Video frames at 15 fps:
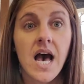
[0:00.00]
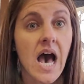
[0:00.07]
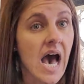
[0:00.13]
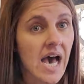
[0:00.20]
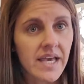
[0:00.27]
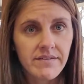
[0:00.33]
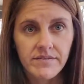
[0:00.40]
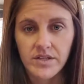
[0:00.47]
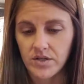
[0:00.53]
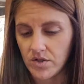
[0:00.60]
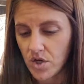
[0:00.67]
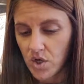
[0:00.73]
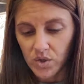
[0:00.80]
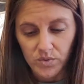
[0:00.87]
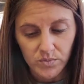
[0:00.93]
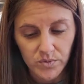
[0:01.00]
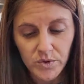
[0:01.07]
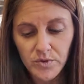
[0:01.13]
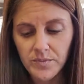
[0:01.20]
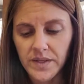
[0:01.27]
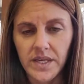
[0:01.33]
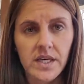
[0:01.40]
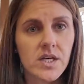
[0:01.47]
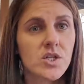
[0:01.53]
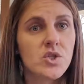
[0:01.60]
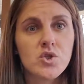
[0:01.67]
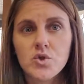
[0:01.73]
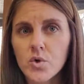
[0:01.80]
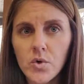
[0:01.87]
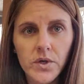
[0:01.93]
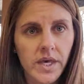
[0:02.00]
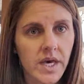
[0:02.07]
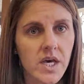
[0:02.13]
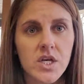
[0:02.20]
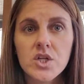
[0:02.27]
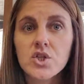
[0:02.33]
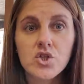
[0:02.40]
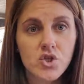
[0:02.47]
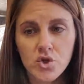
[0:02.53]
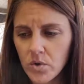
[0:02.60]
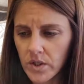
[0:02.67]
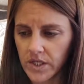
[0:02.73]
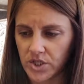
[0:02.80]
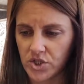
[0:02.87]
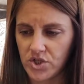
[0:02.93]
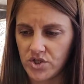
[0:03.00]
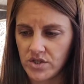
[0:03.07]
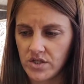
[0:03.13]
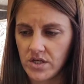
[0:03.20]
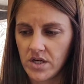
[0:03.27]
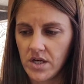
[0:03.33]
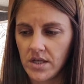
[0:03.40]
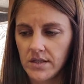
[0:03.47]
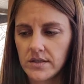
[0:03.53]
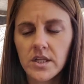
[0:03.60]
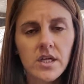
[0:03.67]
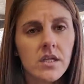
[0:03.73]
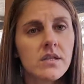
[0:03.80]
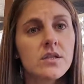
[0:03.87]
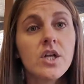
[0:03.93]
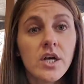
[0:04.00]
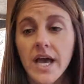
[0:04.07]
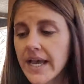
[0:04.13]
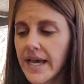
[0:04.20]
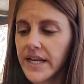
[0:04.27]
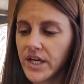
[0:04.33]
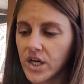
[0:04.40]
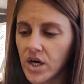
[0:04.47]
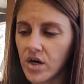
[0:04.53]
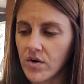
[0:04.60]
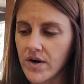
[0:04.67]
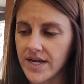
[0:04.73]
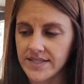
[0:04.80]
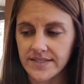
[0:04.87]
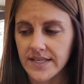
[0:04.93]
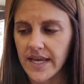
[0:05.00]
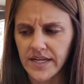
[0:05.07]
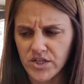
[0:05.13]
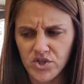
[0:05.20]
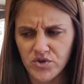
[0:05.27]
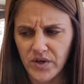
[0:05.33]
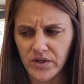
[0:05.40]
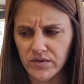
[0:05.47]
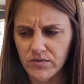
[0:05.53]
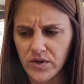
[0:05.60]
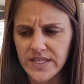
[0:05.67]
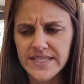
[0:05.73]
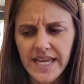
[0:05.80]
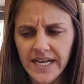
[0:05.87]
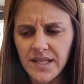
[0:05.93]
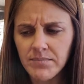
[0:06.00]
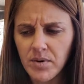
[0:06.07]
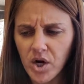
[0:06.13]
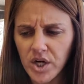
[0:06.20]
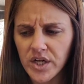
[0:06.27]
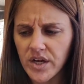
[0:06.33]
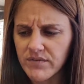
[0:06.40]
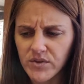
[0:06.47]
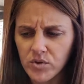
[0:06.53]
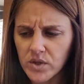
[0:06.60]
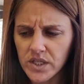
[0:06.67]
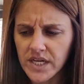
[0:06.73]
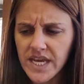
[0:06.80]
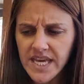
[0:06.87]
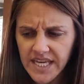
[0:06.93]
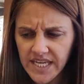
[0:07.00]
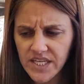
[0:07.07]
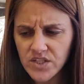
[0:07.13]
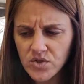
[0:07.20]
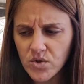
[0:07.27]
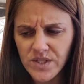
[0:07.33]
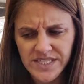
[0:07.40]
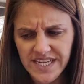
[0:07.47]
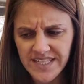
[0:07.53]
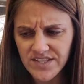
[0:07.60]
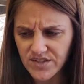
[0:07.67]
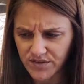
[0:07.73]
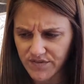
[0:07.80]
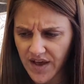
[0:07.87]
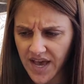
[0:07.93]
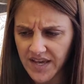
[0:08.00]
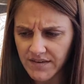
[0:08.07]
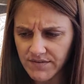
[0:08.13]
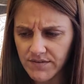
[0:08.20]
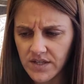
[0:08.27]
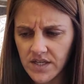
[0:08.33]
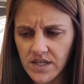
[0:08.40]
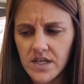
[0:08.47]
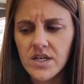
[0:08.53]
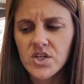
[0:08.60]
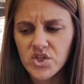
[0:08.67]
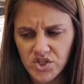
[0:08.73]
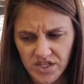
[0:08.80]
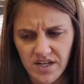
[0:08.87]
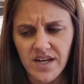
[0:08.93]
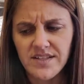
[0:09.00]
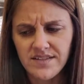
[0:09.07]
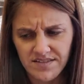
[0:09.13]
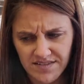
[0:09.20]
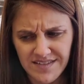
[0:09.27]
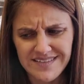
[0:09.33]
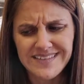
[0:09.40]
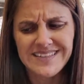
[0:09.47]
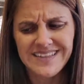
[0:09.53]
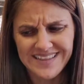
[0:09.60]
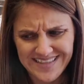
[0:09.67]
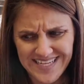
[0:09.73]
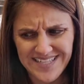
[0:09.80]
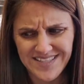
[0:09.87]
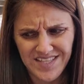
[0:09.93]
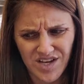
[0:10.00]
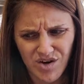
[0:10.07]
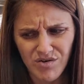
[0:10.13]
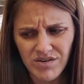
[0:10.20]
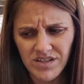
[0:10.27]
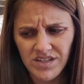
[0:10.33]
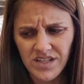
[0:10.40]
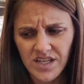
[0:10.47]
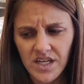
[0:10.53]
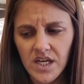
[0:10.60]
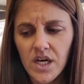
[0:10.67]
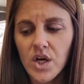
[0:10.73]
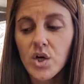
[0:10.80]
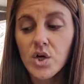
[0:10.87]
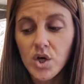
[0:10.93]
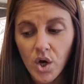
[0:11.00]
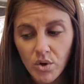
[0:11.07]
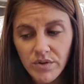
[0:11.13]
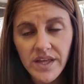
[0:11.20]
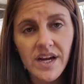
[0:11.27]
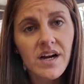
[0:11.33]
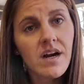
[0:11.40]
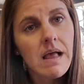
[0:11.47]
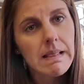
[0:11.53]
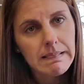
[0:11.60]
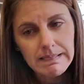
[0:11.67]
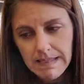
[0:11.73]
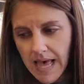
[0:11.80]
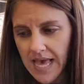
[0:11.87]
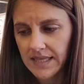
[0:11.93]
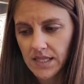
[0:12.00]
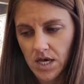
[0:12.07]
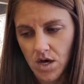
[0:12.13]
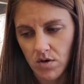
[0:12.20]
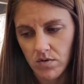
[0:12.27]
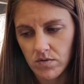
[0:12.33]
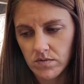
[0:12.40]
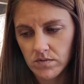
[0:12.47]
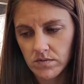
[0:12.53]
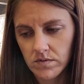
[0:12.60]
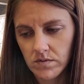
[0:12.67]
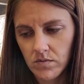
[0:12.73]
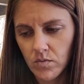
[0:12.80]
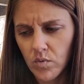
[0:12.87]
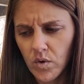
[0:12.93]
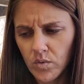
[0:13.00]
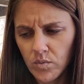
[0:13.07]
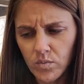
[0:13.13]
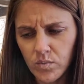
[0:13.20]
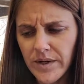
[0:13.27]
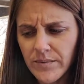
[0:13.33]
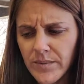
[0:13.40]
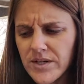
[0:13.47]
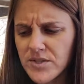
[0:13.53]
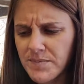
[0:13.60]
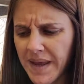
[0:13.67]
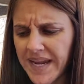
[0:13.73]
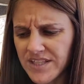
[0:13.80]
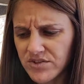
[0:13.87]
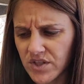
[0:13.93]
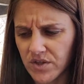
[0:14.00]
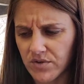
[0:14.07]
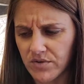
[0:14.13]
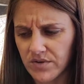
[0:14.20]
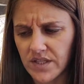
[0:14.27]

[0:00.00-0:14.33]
Ivan, Ruby, Julia, George. Look, I gotta go, I say in a strangled voice. Any part of your indoor den survive? She nods. Think so? Go there, lie low. Where's Pedro?